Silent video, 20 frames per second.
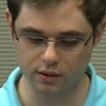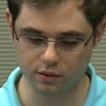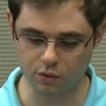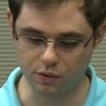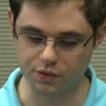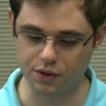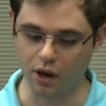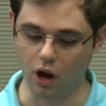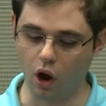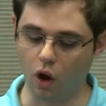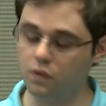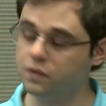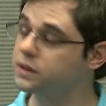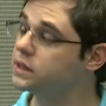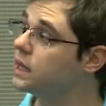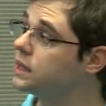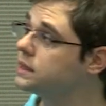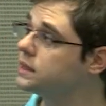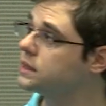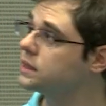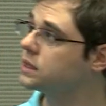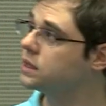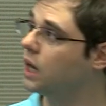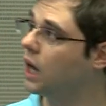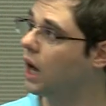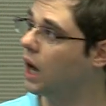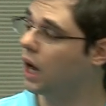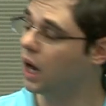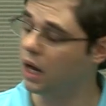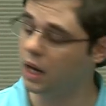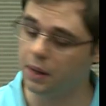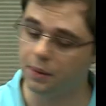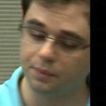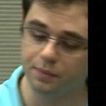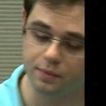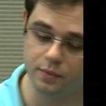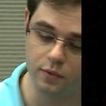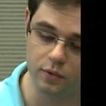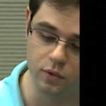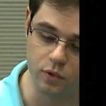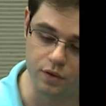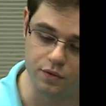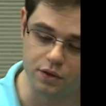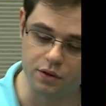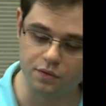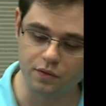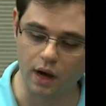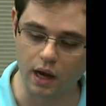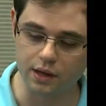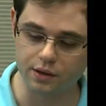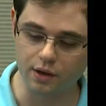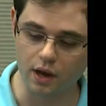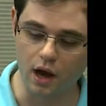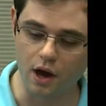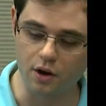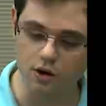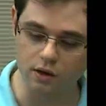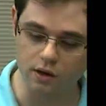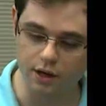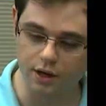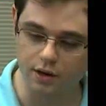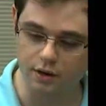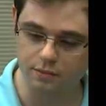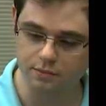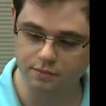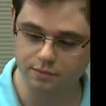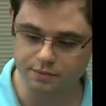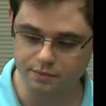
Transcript: with the offsets uh, we've defined earlier.